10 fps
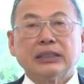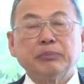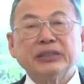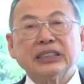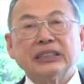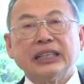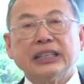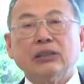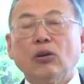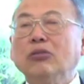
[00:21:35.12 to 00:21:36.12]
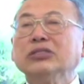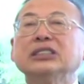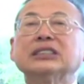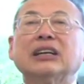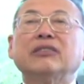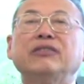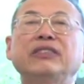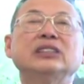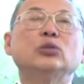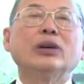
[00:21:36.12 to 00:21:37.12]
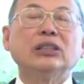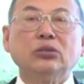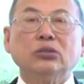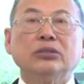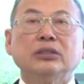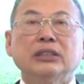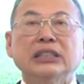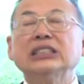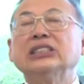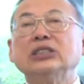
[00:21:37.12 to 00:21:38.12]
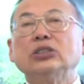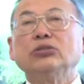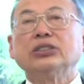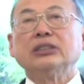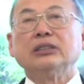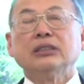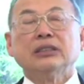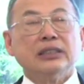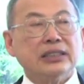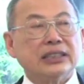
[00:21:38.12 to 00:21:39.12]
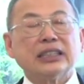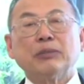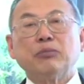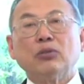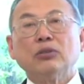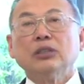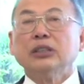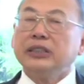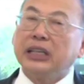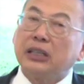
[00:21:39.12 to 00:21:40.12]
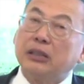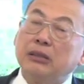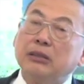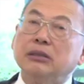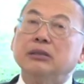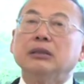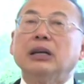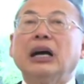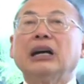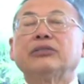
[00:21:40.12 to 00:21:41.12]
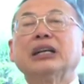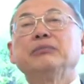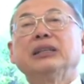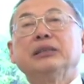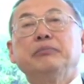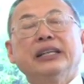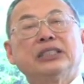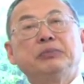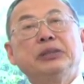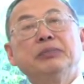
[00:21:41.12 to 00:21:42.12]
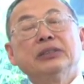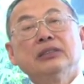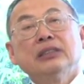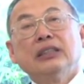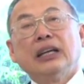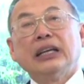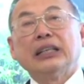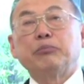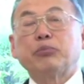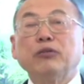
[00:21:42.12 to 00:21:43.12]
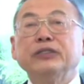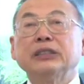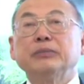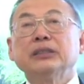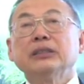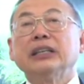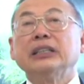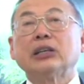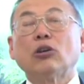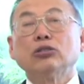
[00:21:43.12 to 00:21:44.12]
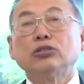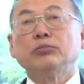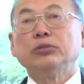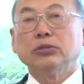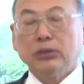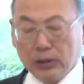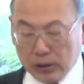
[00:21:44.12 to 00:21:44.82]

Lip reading: Capital Land, all these are very well-known institutions in Singapore that are run by the best people and are profitable, and they contribute